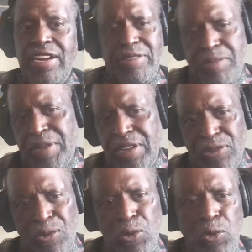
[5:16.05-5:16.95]
And it depends
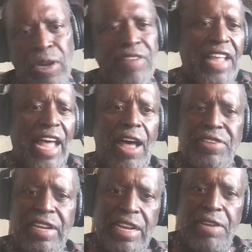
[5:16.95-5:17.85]
on who leaves the house
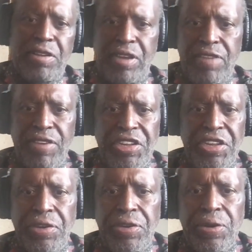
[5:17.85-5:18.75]
in a given year.